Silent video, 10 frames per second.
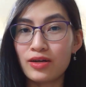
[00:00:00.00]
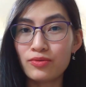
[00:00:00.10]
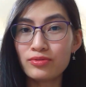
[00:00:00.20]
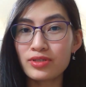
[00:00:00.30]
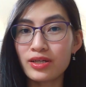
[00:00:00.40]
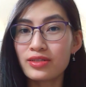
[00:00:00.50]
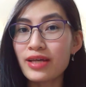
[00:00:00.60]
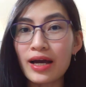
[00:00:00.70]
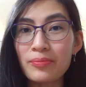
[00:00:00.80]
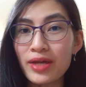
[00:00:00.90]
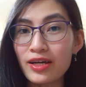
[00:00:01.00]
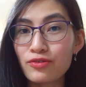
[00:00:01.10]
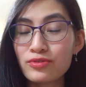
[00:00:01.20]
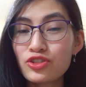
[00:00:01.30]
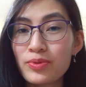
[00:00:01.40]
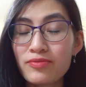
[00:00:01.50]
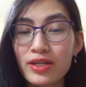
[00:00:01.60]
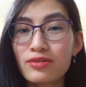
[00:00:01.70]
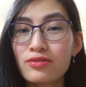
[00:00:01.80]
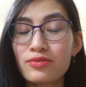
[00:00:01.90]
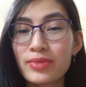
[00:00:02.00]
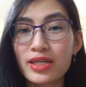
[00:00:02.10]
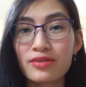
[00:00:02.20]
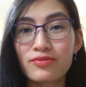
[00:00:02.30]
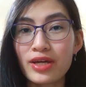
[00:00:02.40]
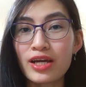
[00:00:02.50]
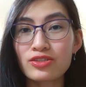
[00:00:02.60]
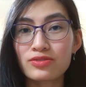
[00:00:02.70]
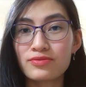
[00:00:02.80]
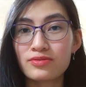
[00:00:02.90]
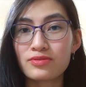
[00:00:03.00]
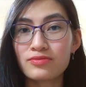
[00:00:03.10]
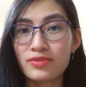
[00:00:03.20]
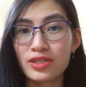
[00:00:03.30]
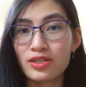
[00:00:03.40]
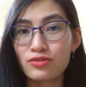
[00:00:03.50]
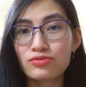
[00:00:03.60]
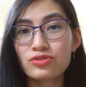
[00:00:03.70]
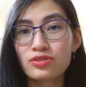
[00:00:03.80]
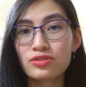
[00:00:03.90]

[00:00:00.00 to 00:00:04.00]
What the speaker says: will say that I'm not going to be regularly making reaction videos.